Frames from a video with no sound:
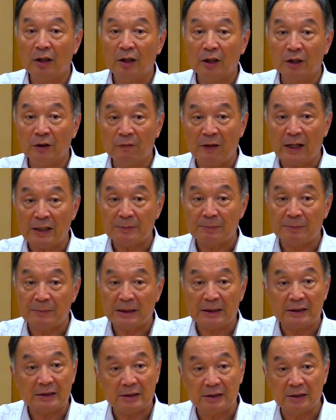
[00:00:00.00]

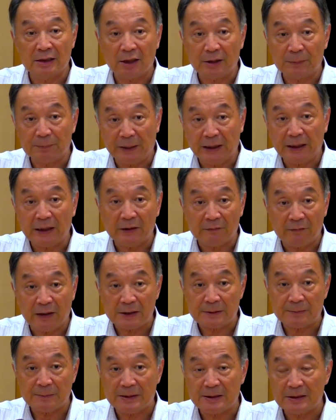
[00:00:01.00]
investment. It's not big
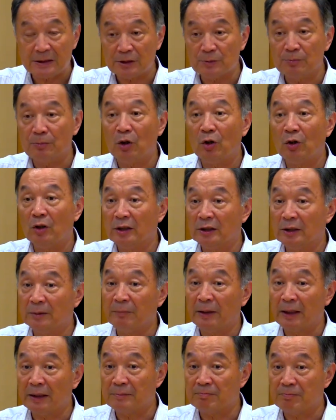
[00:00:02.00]
investments, small and
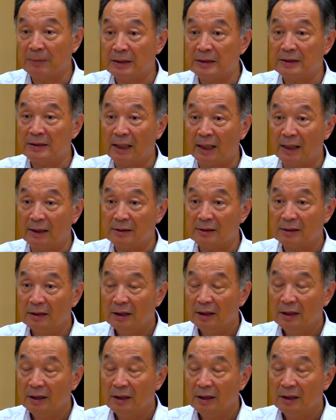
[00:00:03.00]
mid-size.